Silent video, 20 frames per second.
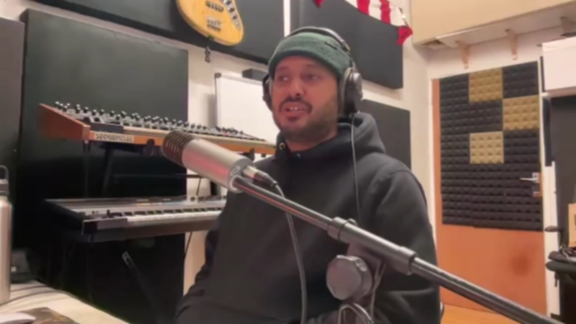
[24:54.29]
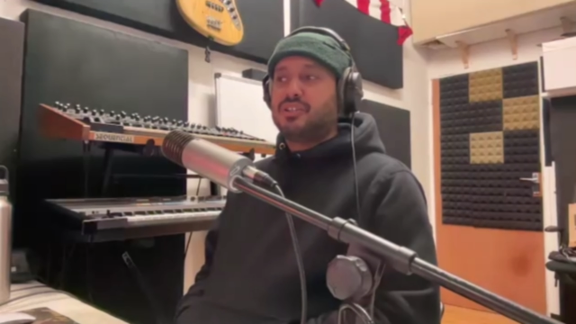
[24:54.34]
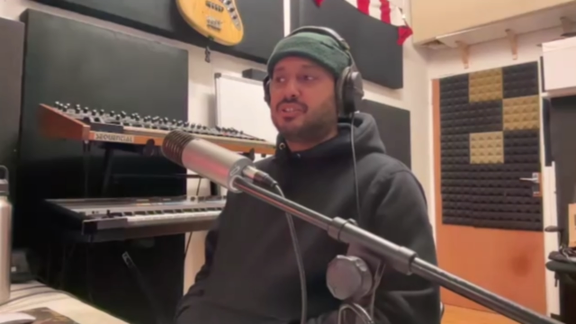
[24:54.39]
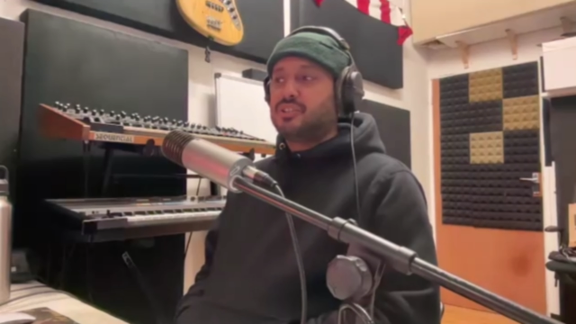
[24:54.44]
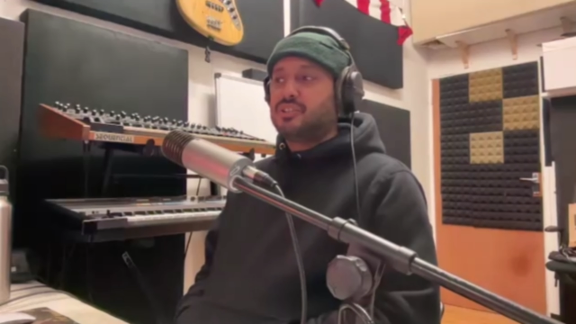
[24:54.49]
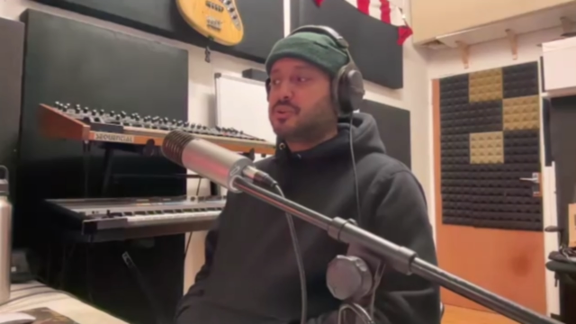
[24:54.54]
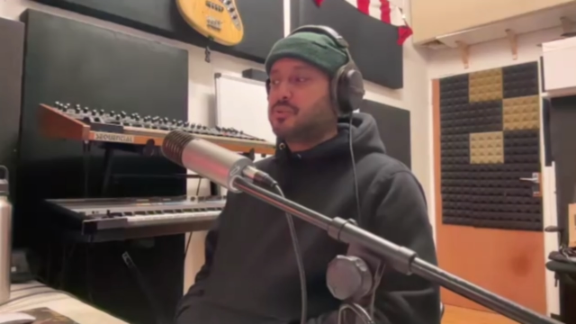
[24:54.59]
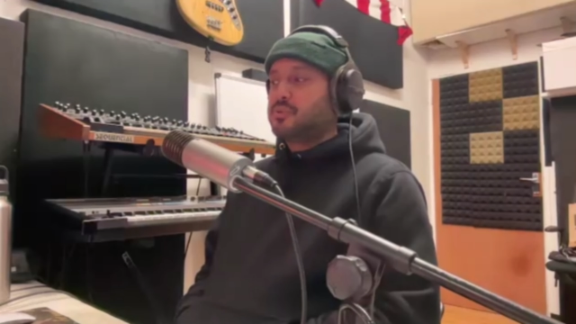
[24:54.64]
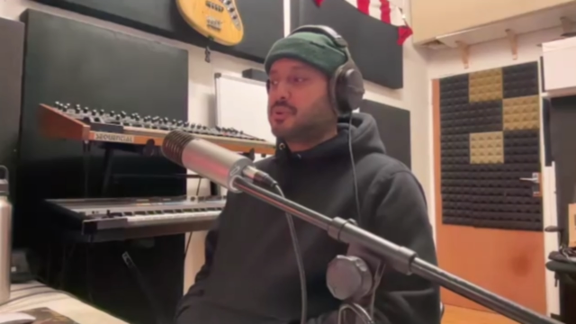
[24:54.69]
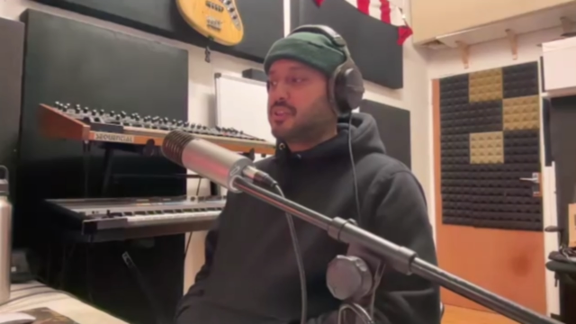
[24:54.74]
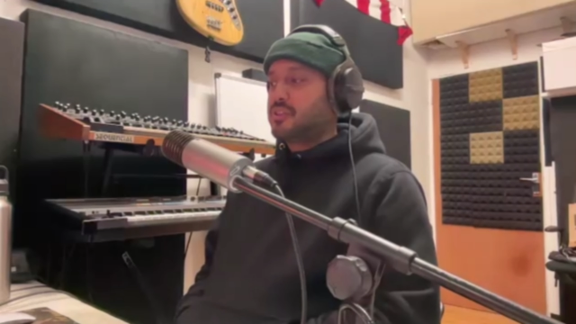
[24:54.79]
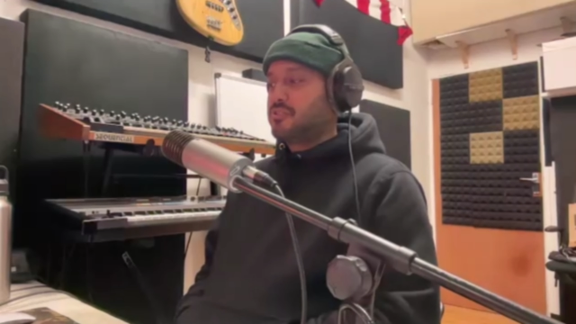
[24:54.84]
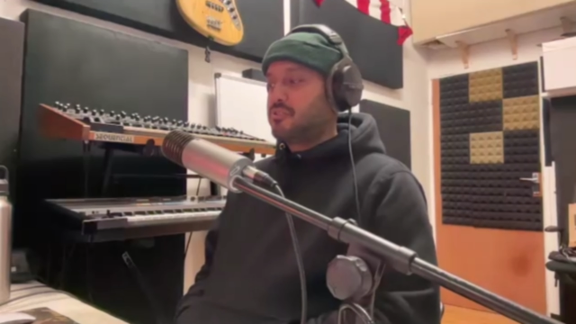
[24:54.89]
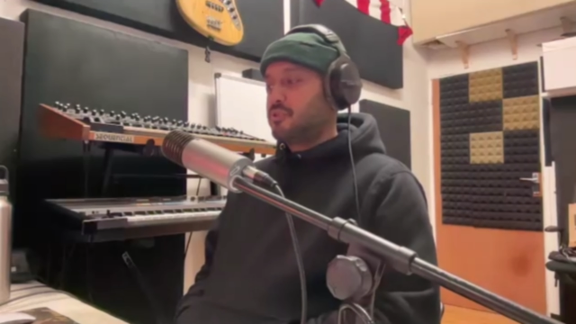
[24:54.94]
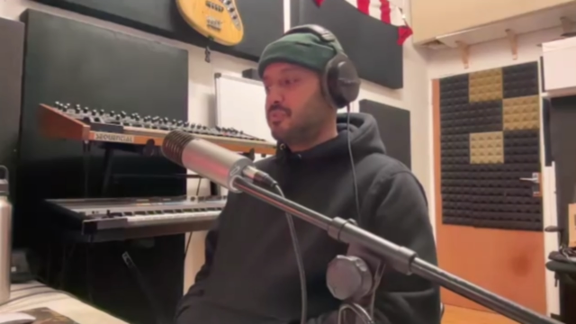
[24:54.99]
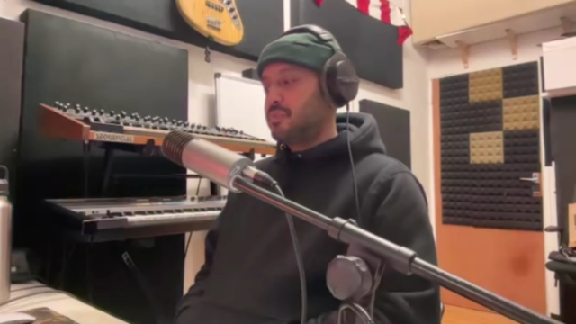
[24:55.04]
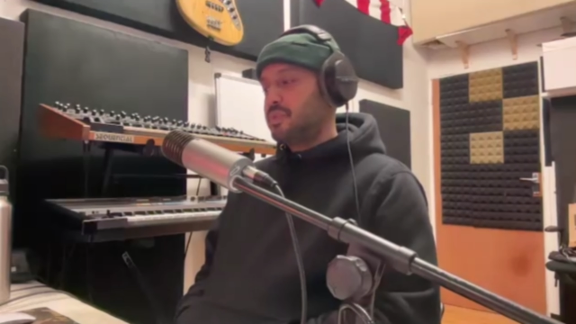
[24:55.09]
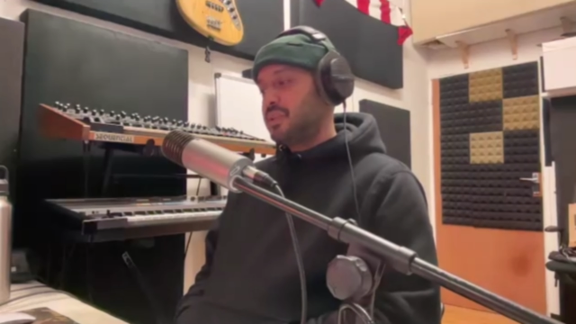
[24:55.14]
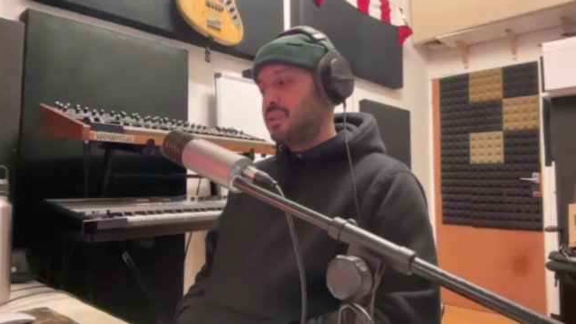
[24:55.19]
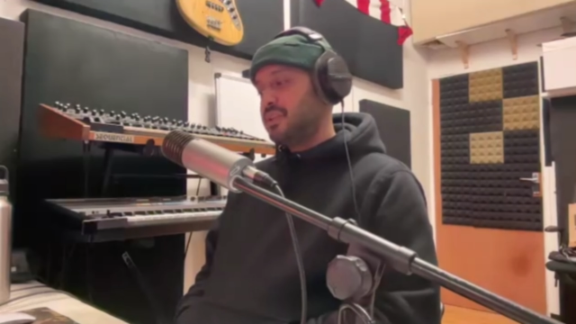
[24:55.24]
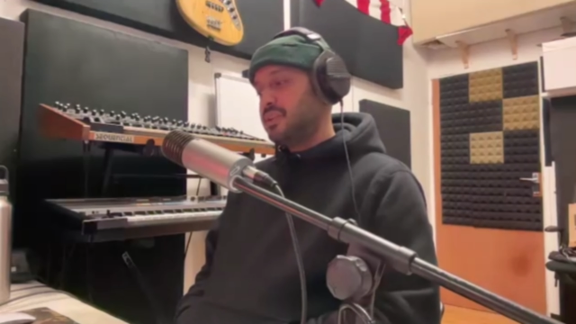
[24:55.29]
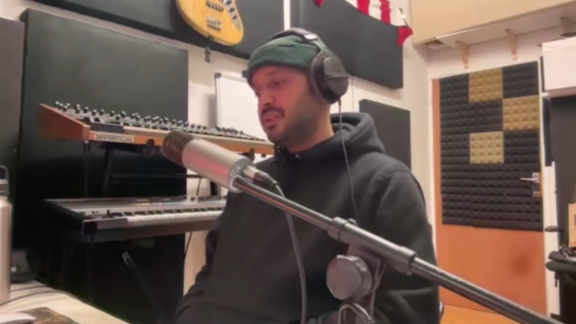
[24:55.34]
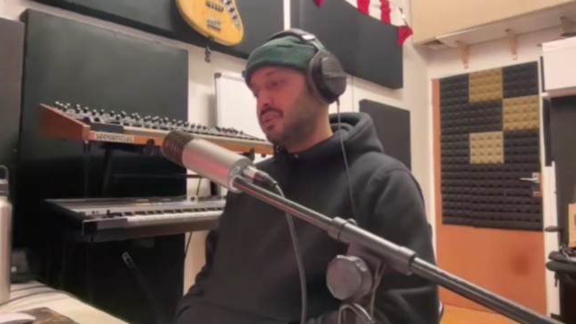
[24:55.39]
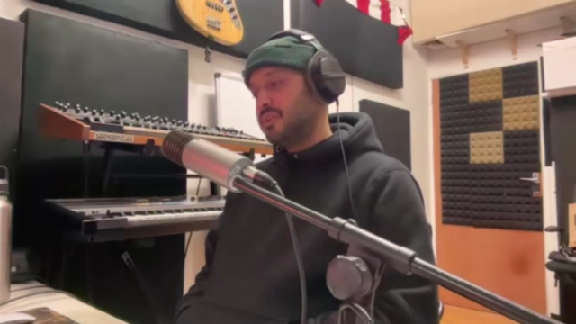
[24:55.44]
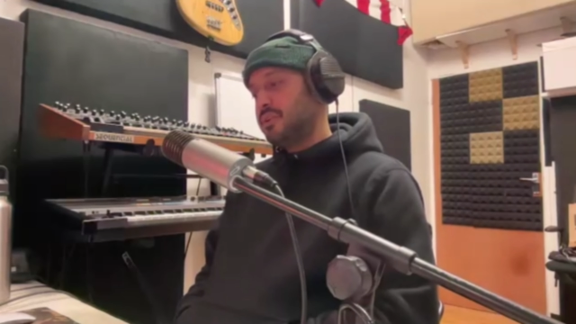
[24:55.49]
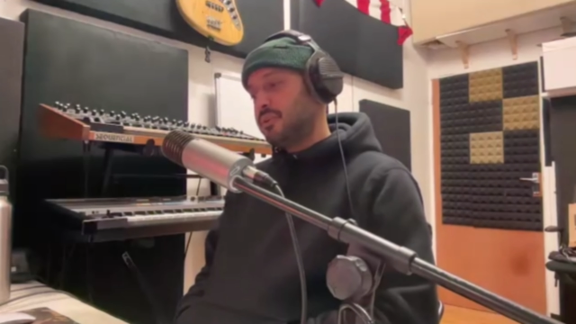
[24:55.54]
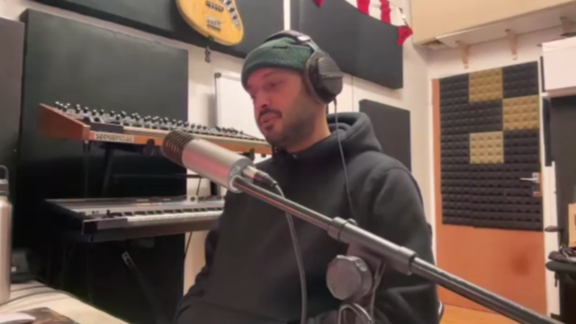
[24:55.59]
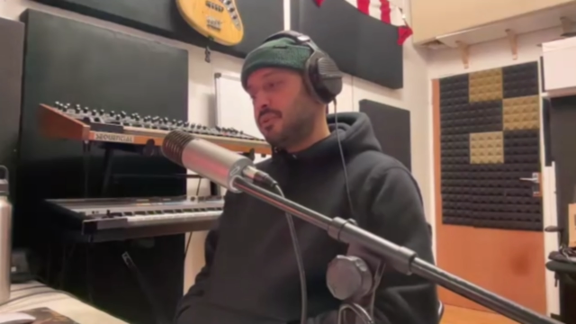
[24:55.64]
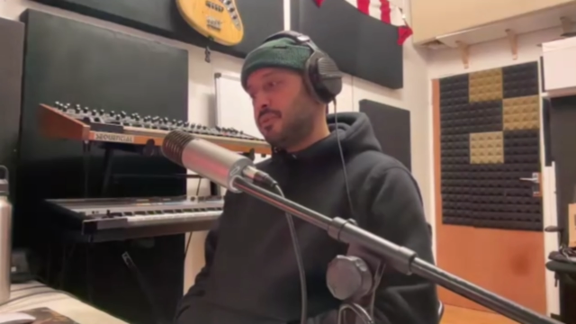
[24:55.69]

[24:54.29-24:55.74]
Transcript: whether it be